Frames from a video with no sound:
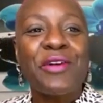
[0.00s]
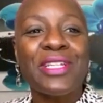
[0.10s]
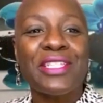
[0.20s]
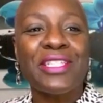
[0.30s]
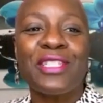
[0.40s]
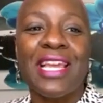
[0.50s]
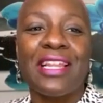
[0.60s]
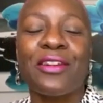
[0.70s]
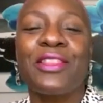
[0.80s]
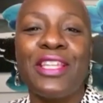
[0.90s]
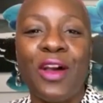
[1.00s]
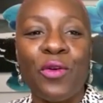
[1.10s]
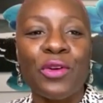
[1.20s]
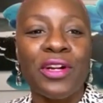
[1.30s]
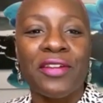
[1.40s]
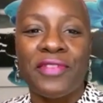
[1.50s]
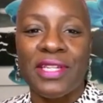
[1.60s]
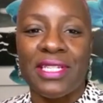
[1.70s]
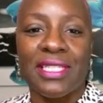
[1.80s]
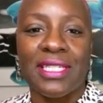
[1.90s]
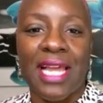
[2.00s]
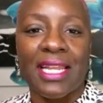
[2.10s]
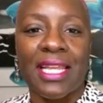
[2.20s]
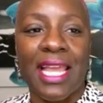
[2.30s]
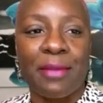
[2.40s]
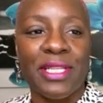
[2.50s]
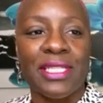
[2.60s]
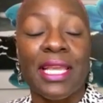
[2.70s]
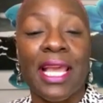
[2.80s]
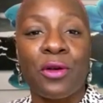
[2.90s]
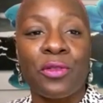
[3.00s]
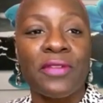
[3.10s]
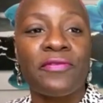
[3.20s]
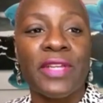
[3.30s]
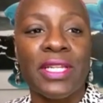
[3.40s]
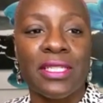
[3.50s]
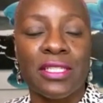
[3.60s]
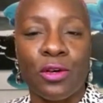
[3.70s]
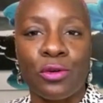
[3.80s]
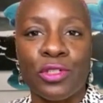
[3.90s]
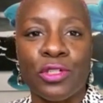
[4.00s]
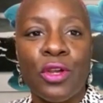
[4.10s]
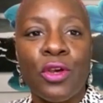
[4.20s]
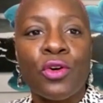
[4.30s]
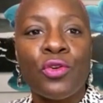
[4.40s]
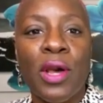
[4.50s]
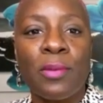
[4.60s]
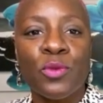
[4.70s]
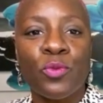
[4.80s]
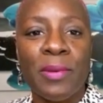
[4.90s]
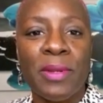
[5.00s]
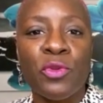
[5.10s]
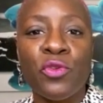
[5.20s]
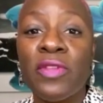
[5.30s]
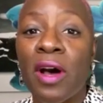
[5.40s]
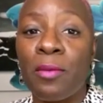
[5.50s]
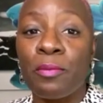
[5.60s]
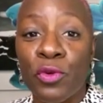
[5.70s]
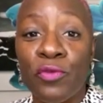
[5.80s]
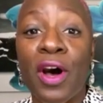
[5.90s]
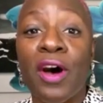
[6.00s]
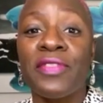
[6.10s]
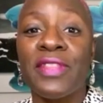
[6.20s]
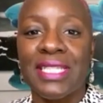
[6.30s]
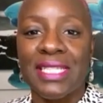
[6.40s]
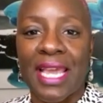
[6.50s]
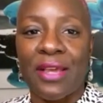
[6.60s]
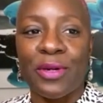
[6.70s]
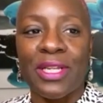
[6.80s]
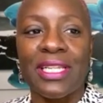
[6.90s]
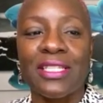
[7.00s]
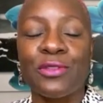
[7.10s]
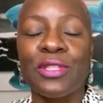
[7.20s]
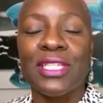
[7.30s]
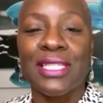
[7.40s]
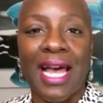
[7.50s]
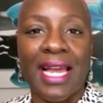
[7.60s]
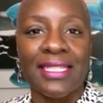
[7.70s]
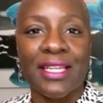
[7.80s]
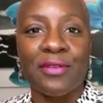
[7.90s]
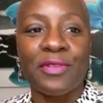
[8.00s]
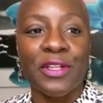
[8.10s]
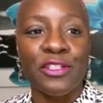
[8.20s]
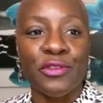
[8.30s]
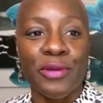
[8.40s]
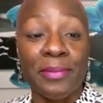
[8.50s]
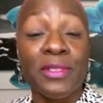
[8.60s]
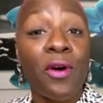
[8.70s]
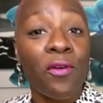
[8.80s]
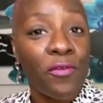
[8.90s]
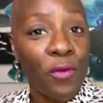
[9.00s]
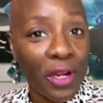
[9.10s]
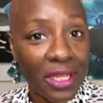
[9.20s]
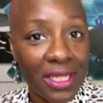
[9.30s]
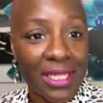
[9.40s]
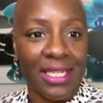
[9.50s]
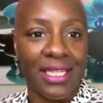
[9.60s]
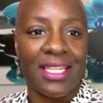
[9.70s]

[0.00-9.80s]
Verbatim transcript: Krystal Taylor, the owner of Fitness is Not a Game, is a health and fitness coach who helps women move off, move off the scale and into the size of their dreams for good.